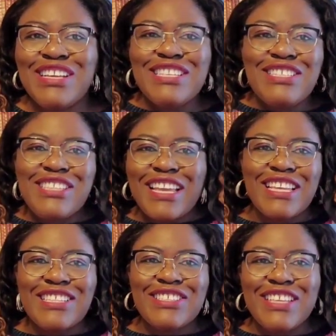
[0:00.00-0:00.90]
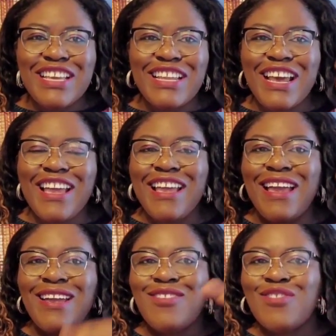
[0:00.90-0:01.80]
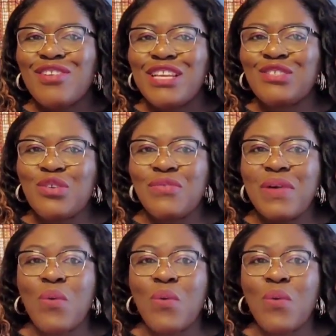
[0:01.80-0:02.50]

shaken together and run it over.